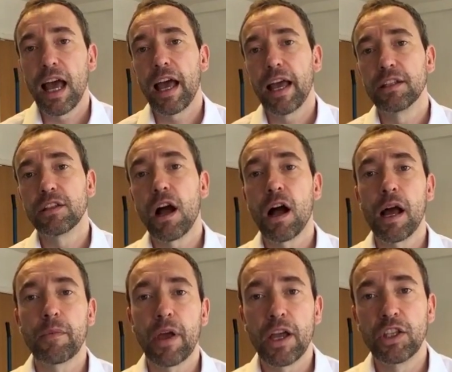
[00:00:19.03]
And
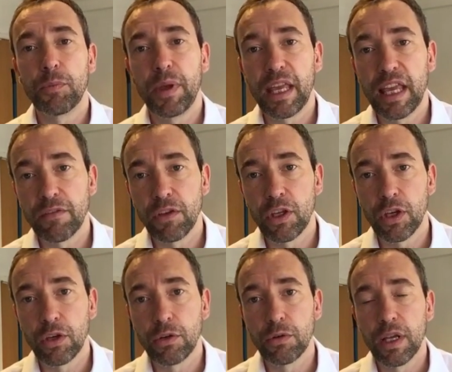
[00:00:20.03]
I'm going to be giving
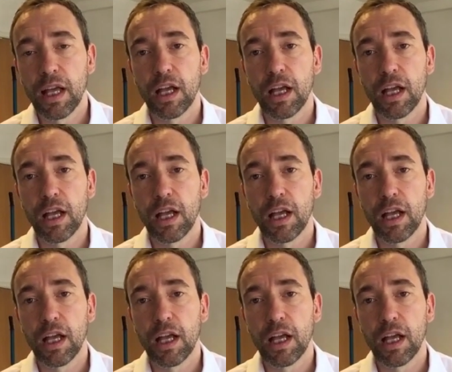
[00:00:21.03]
you